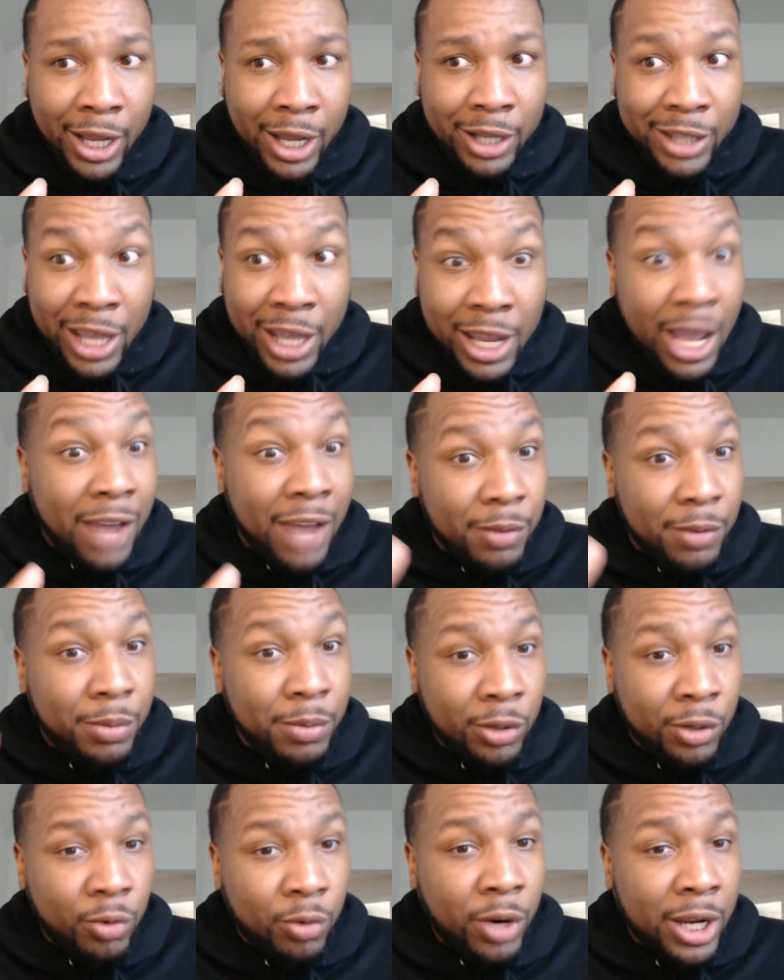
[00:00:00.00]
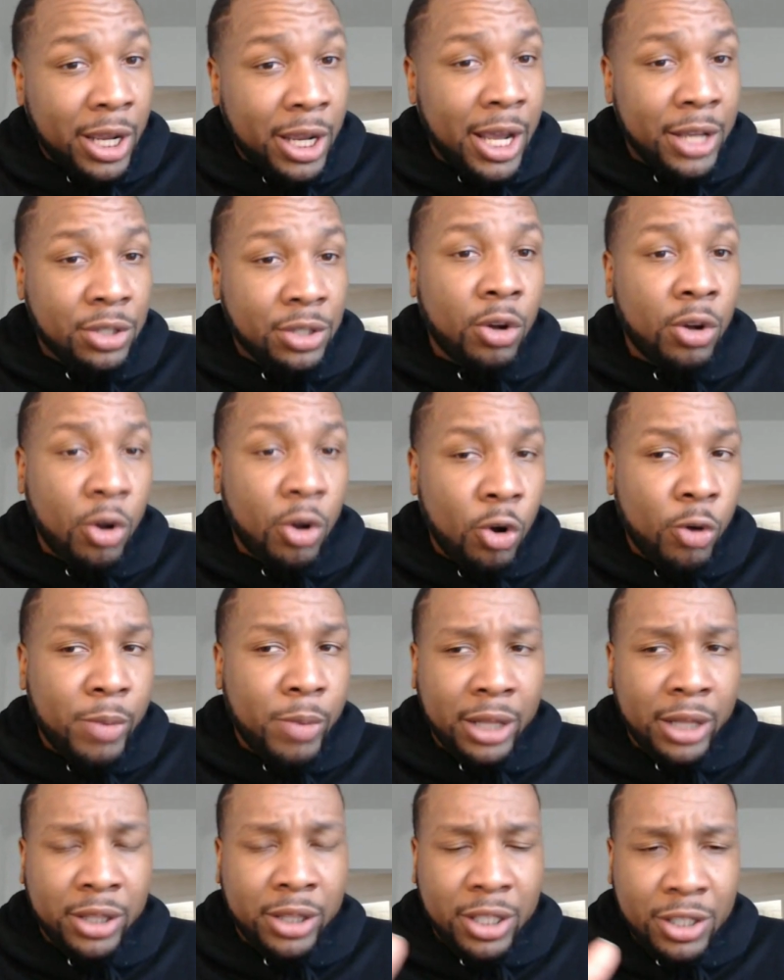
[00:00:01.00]
They haven't been great as a whole, but
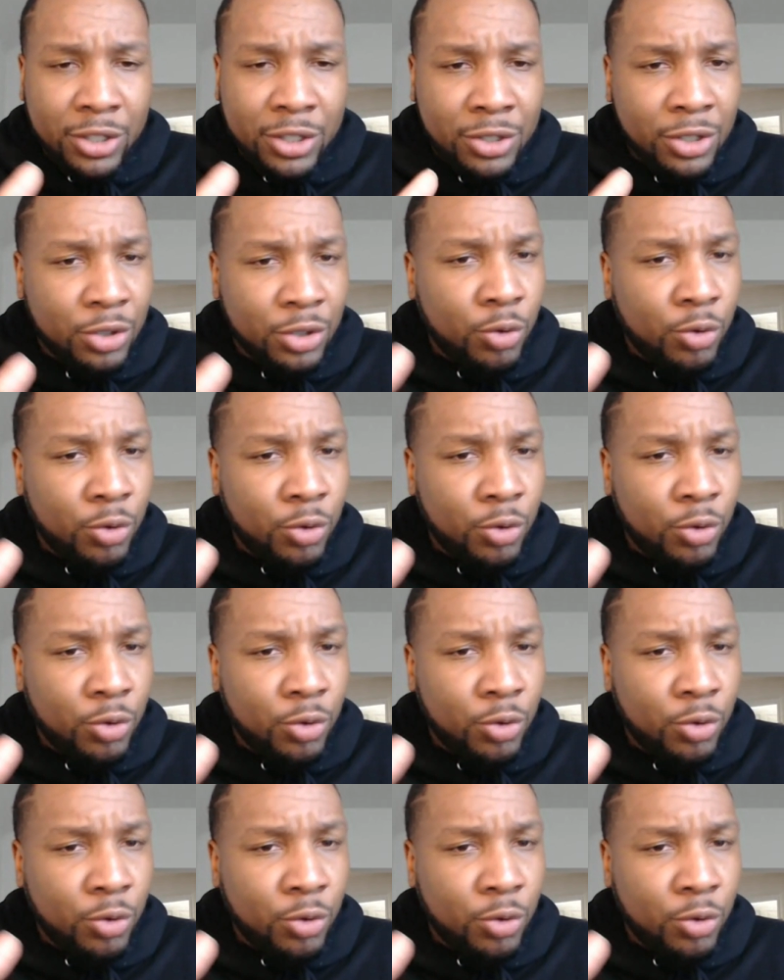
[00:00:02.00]
I think it's just